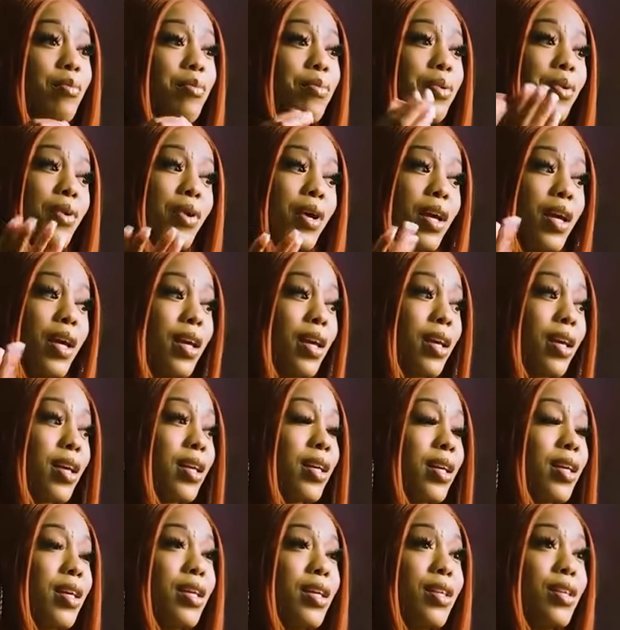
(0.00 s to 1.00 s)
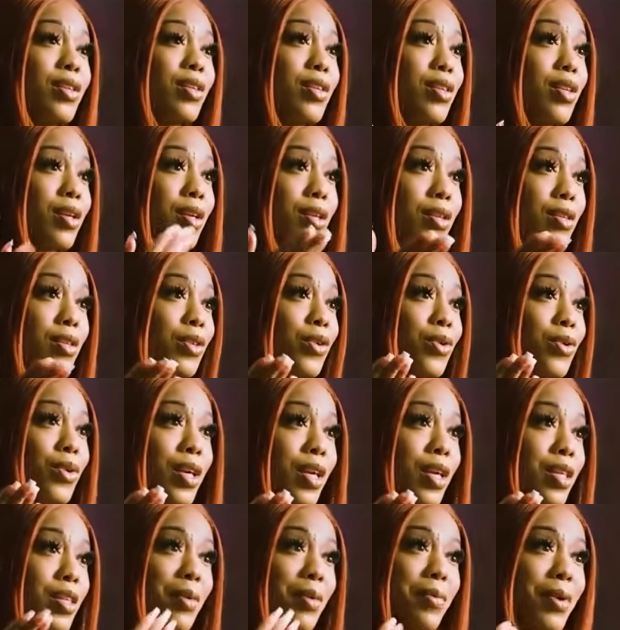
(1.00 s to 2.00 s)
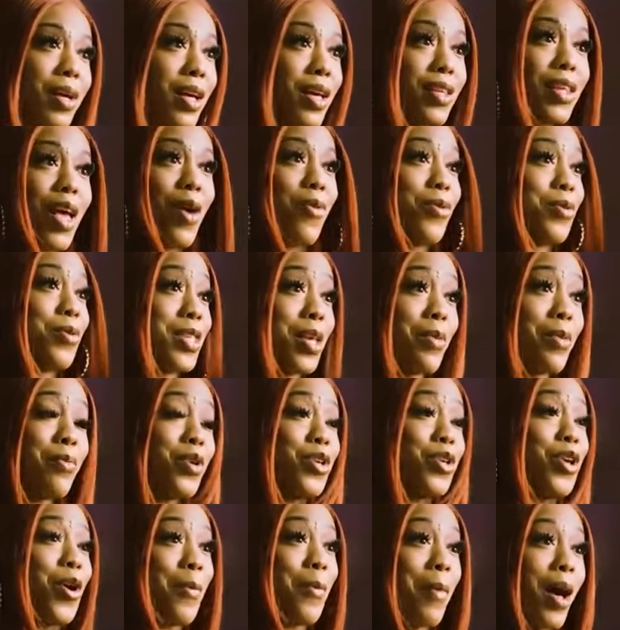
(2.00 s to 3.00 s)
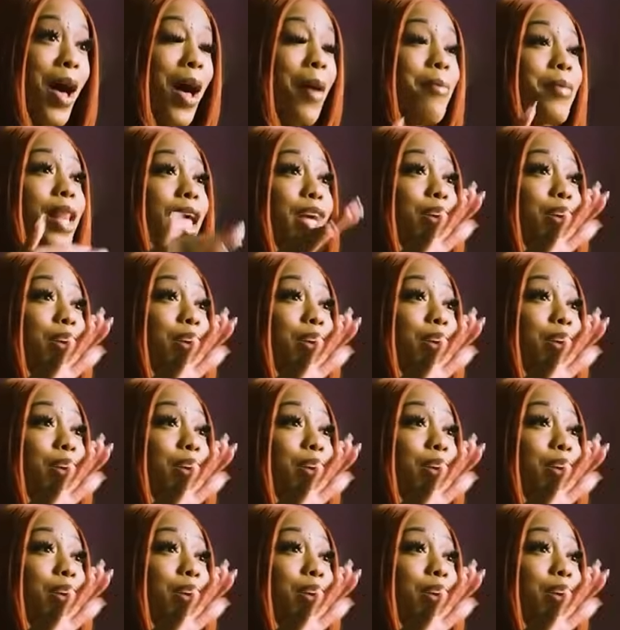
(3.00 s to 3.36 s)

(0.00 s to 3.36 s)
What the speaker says: boy, is it because I resemble your mom?